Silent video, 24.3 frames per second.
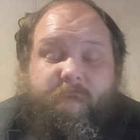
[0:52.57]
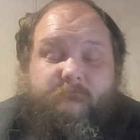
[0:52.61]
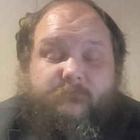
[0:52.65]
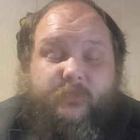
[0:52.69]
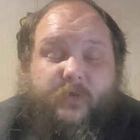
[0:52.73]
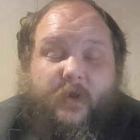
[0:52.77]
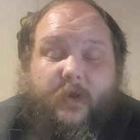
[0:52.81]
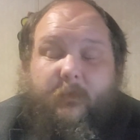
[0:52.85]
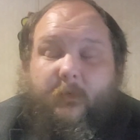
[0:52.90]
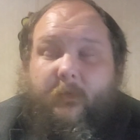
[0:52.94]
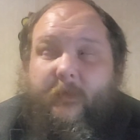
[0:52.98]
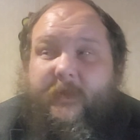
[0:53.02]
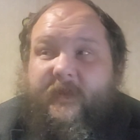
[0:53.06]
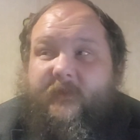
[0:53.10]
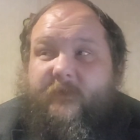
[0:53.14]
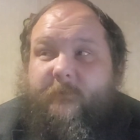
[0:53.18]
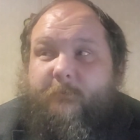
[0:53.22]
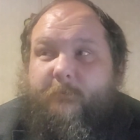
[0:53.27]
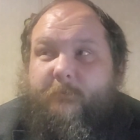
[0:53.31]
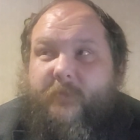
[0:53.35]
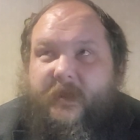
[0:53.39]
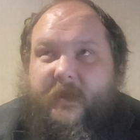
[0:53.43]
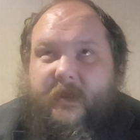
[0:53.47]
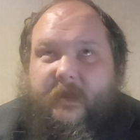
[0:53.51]
Probably his
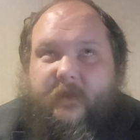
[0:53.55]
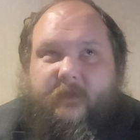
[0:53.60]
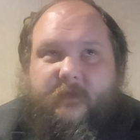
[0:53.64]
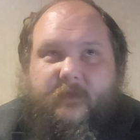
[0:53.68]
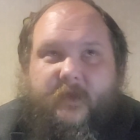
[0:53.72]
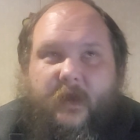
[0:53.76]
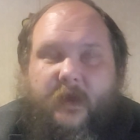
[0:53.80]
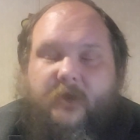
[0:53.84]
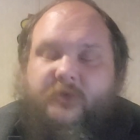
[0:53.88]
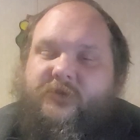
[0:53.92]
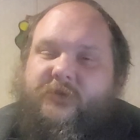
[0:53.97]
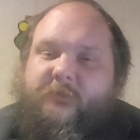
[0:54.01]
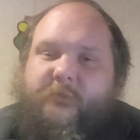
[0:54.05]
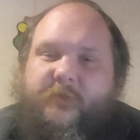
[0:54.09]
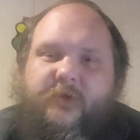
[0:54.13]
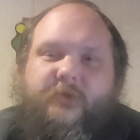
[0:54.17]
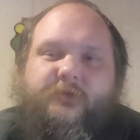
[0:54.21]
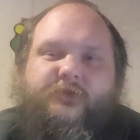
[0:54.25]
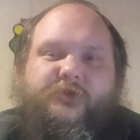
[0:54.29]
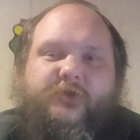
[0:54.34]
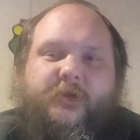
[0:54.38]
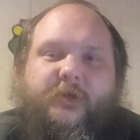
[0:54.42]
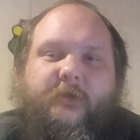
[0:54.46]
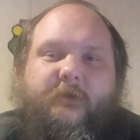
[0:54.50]
biggest
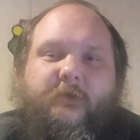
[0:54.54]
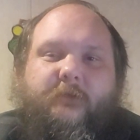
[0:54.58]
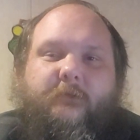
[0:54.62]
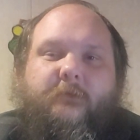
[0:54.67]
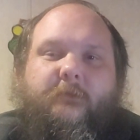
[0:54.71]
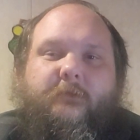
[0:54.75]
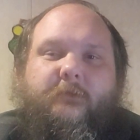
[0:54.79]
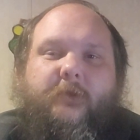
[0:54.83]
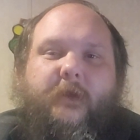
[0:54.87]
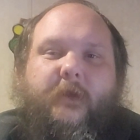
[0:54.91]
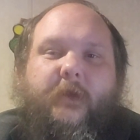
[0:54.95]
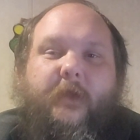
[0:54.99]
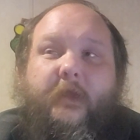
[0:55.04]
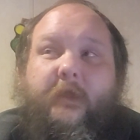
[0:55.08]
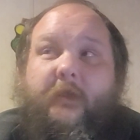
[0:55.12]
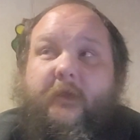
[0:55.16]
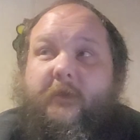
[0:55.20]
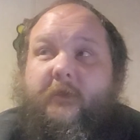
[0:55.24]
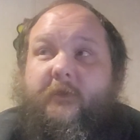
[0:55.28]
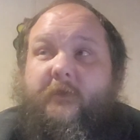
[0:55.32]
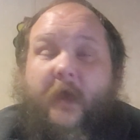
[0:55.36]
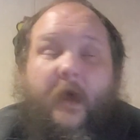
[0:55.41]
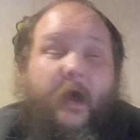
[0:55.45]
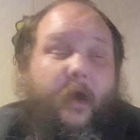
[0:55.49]
contribution
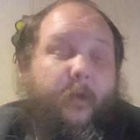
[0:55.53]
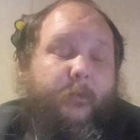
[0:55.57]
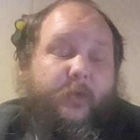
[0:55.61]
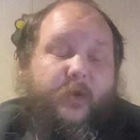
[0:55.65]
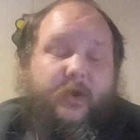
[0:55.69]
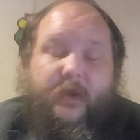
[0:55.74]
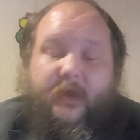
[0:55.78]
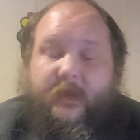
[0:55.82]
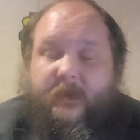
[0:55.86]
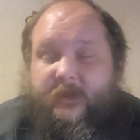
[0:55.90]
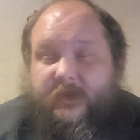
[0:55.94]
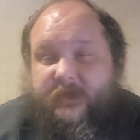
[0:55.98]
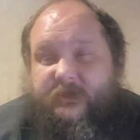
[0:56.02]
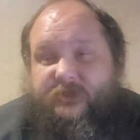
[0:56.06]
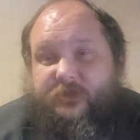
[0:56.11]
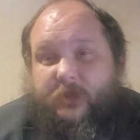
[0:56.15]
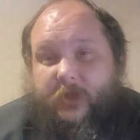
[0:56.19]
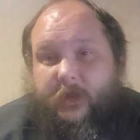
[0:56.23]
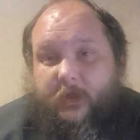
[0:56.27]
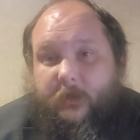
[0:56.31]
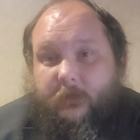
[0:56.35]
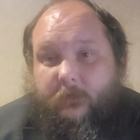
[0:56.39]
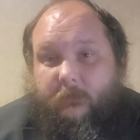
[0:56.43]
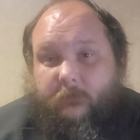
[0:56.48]
is operant
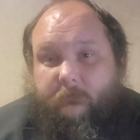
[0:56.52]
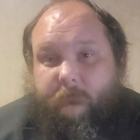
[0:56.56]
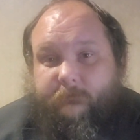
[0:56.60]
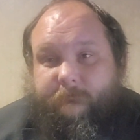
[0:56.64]
conditioning.